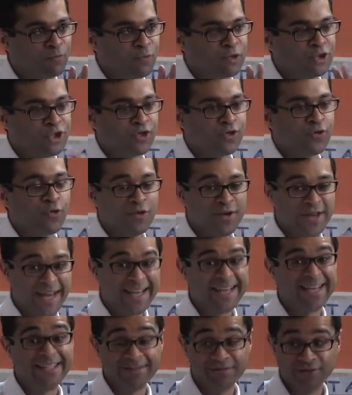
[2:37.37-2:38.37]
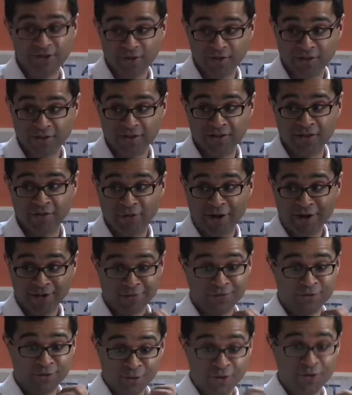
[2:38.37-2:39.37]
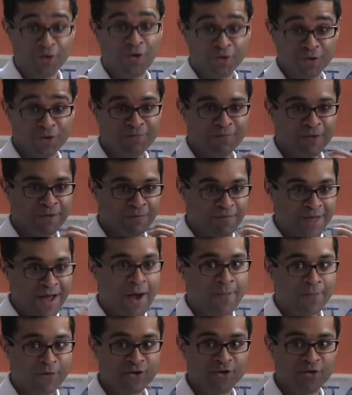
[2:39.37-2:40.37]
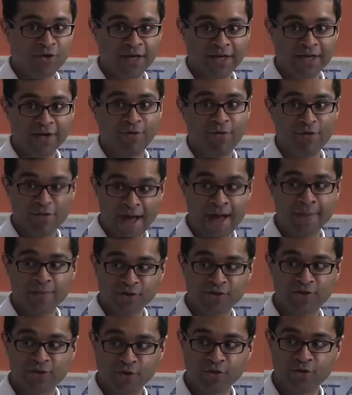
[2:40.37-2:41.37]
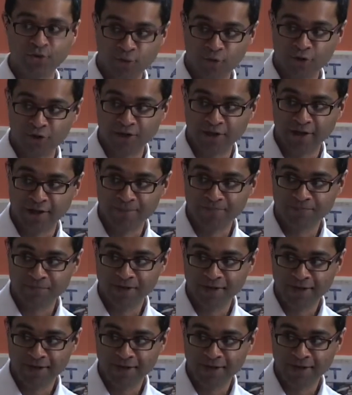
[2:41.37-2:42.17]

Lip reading: what you could call negative duties, the right of thou must not kill, thou must not torture,